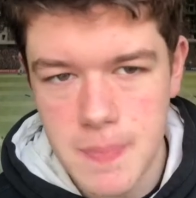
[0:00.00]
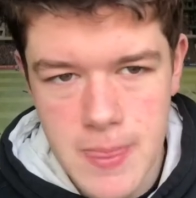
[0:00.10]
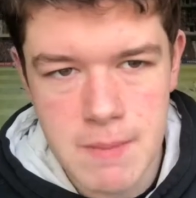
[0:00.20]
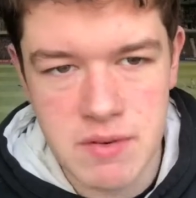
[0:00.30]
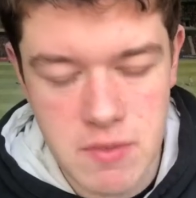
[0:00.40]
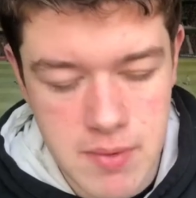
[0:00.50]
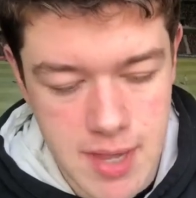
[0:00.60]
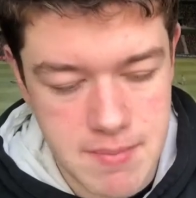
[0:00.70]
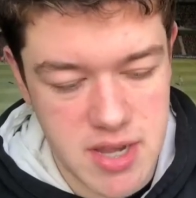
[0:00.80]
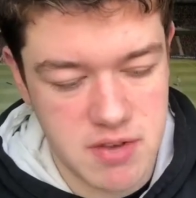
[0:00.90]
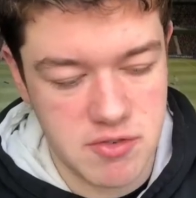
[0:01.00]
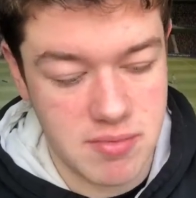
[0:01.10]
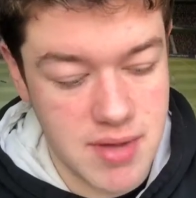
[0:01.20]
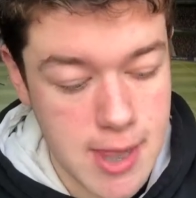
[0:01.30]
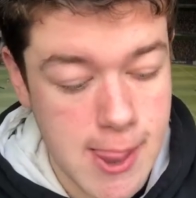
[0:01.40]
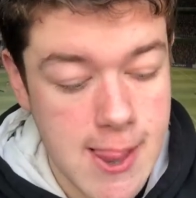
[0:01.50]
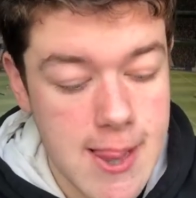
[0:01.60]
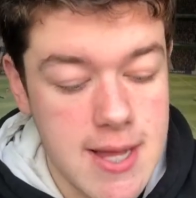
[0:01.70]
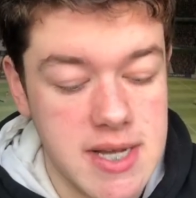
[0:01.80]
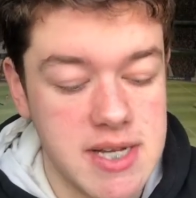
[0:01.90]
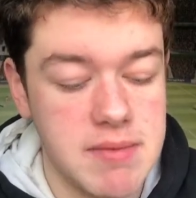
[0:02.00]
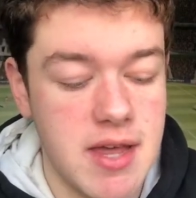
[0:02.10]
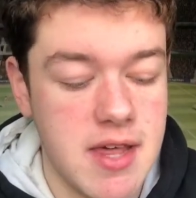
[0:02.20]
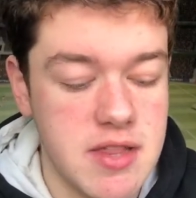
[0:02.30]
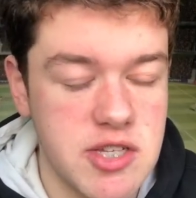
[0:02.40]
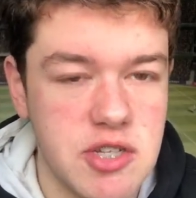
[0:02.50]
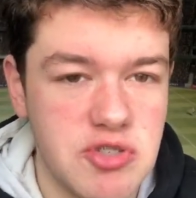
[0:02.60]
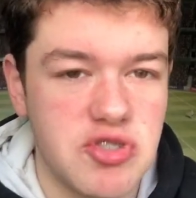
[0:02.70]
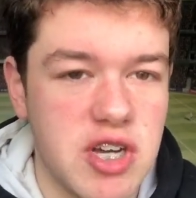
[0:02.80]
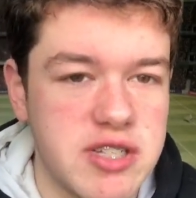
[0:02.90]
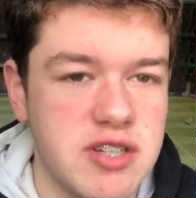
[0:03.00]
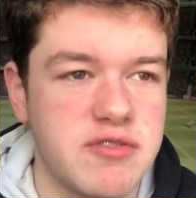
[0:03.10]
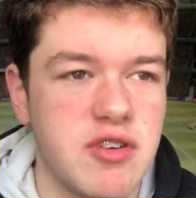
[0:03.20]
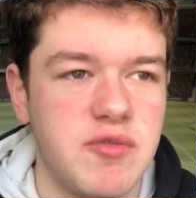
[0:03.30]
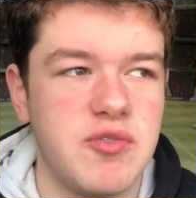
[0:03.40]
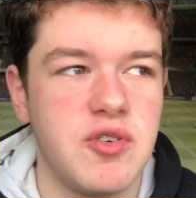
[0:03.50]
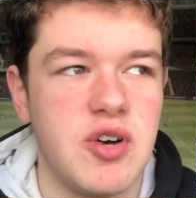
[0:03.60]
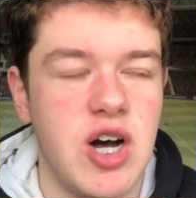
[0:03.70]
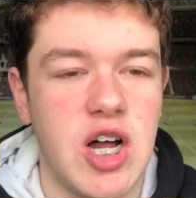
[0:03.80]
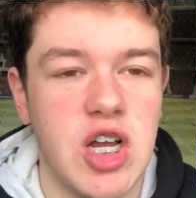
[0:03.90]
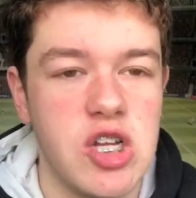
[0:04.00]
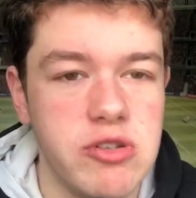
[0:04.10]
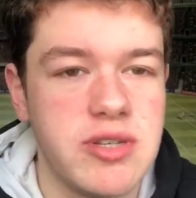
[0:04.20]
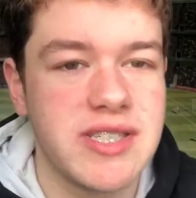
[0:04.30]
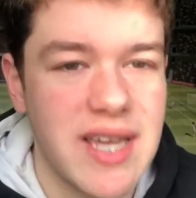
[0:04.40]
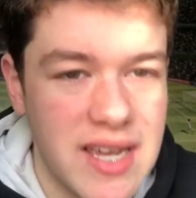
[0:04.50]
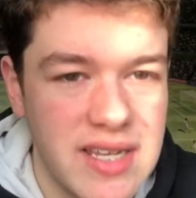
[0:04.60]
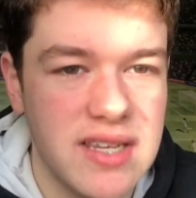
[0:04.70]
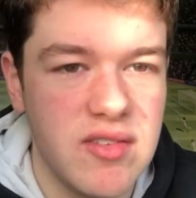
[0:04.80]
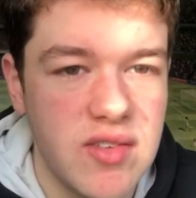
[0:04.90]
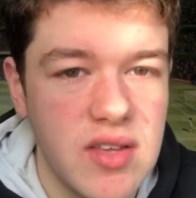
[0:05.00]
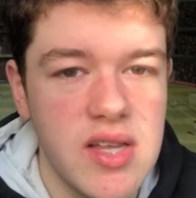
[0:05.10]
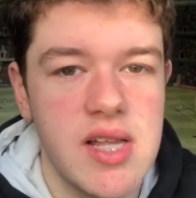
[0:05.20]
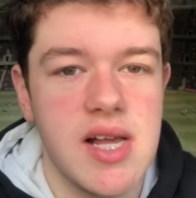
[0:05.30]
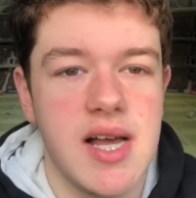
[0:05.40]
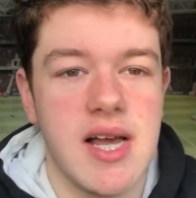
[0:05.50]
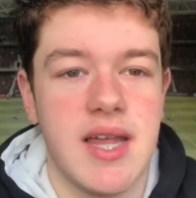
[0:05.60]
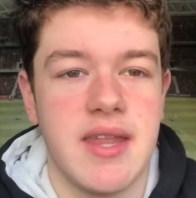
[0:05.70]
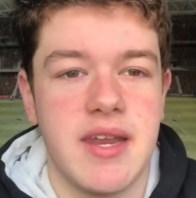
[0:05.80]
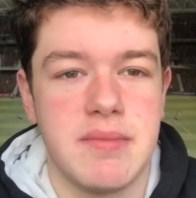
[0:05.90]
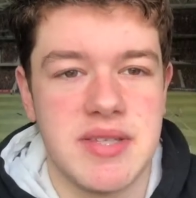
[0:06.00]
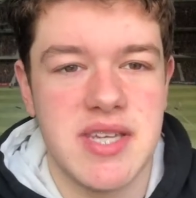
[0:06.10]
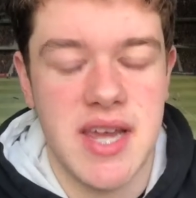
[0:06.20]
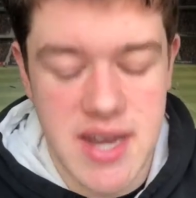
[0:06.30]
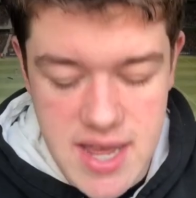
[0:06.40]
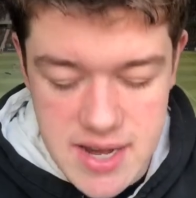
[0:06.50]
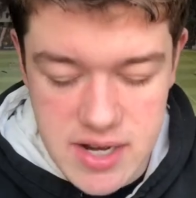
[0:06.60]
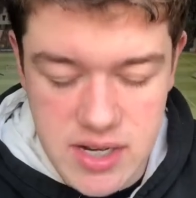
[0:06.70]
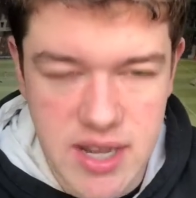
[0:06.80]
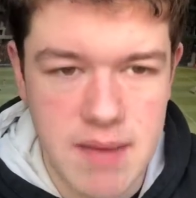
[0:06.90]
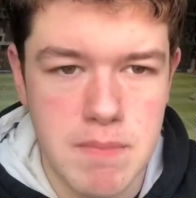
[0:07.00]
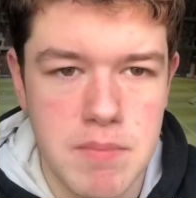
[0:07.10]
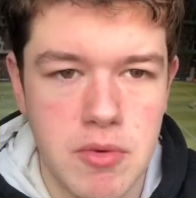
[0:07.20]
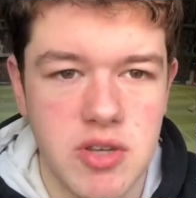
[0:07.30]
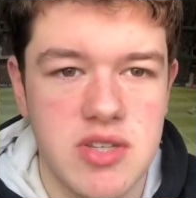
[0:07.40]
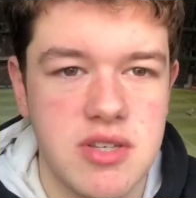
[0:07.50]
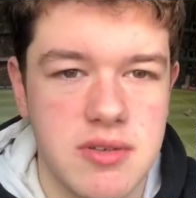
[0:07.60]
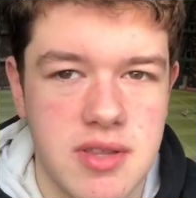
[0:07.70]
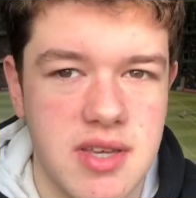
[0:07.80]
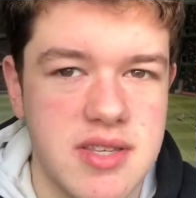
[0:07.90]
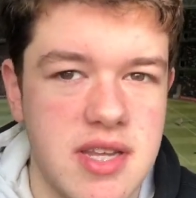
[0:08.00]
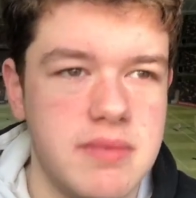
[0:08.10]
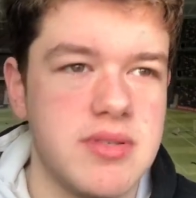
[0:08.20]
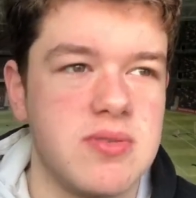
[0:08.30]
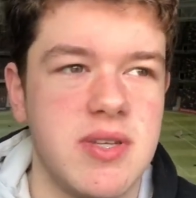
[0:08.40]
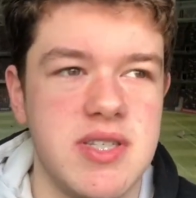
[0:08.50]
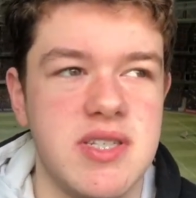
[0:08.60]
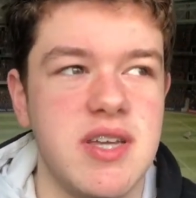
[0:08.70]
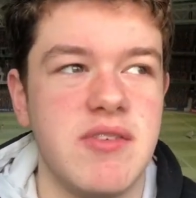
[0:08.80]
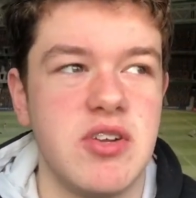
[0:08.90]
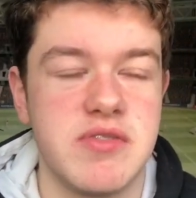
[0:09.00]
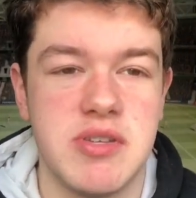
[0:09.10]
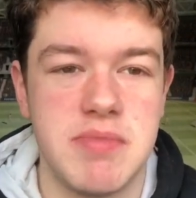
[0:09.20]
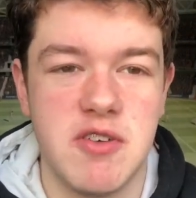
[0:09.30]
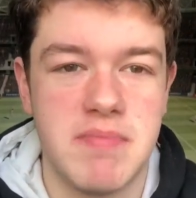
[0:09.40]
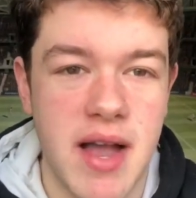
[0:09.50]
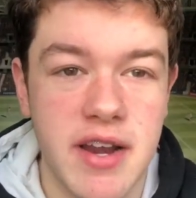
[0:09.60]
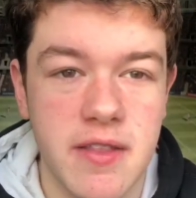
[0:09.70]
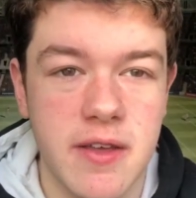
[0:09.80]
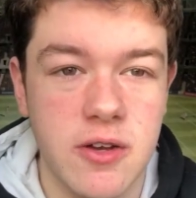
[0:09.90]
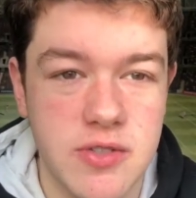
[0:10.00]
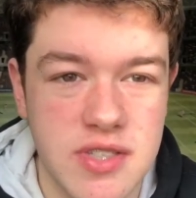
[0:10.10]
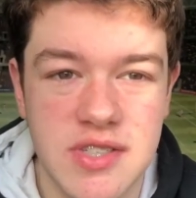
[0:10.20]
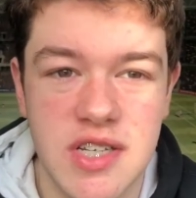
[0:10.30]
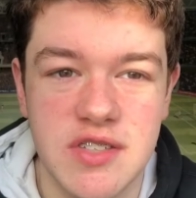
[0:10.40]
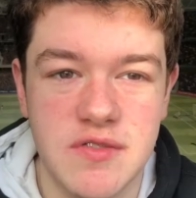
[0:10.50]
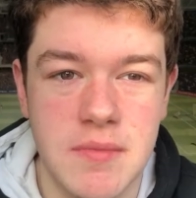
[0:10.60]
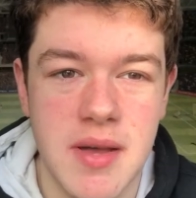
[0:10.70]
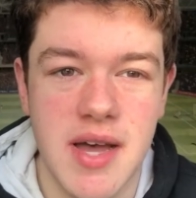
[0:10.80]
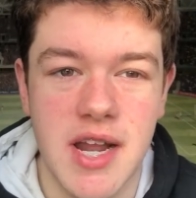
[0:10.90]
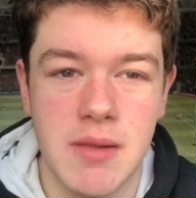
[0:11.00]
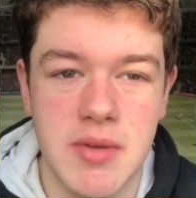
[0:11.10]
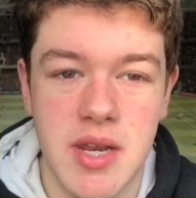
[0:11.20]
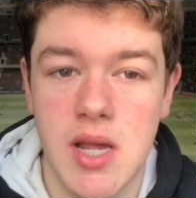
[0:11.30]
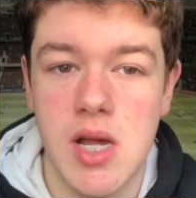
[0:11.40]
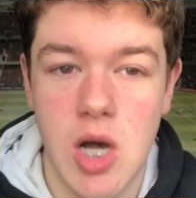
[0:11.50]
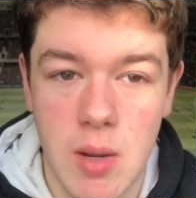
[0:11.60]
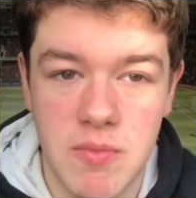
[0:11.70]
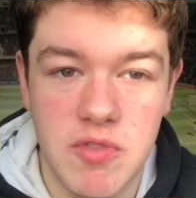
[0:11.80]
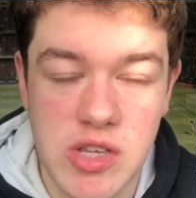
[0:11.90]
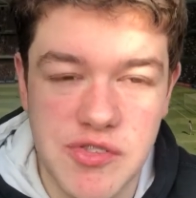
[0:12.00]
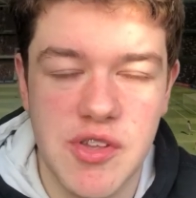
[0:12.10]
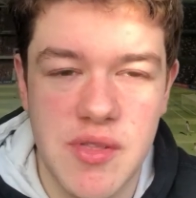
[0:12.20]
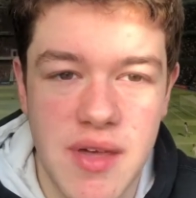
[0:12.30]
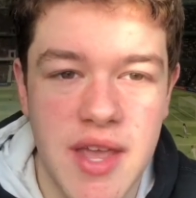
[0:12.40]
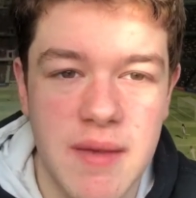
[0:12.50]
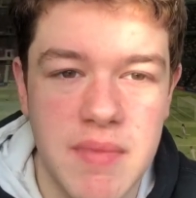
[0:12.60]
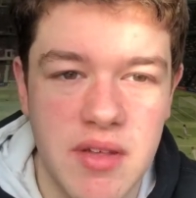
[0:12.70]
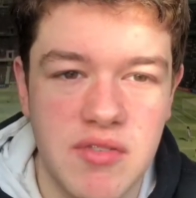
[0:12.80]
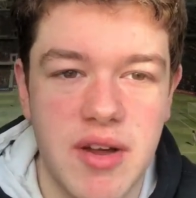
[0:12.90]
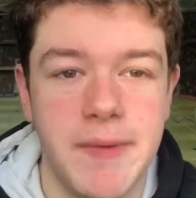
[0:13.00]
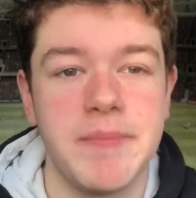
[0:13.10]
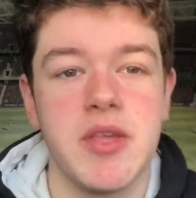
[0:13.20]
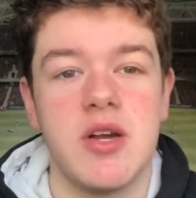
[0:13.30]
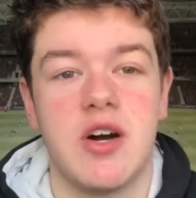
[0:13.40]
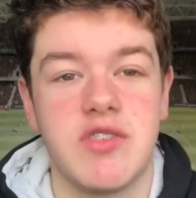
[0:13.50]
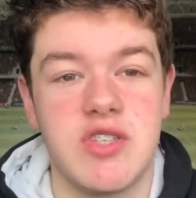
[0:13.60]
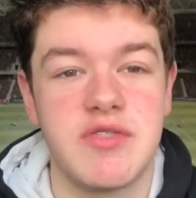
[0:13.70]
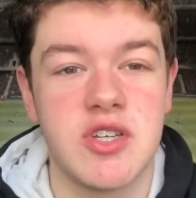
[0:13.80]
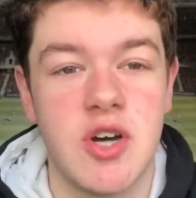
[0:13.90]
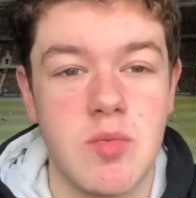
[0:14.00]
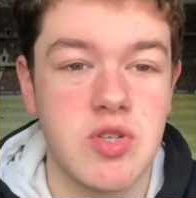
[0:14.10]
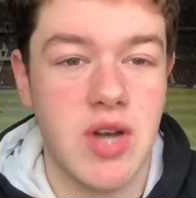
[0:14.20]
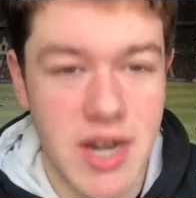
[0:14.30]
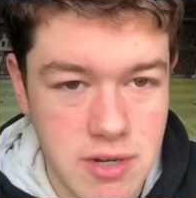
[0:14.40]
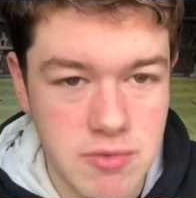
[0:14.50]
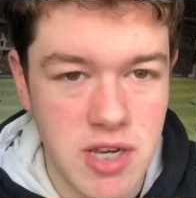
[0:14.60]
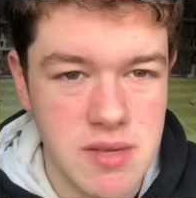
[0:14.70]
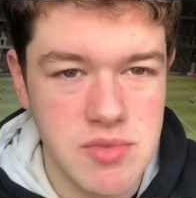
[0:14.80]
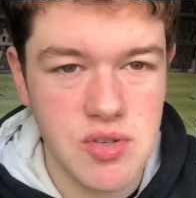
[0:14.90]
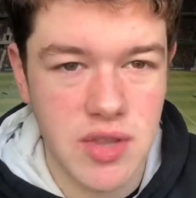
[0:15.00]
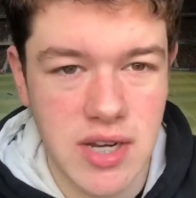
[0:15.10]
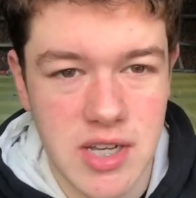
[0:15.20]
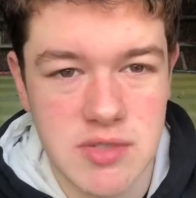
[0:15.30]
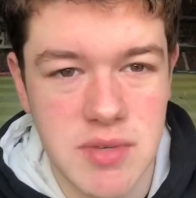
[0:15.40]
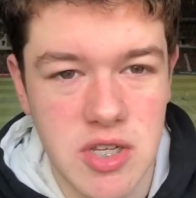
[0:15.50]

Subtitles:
a bit of a playmaker as well. And then the 2 strikers that I've gone for are Lucas Akins, their number 10, and Liam Boyce, who I think is their number 27. Obviously both banging in the goals this season for Burton Albion up front, so they could be a threat. Obviously for the Cobblers, got Andy Williams, scored that last minute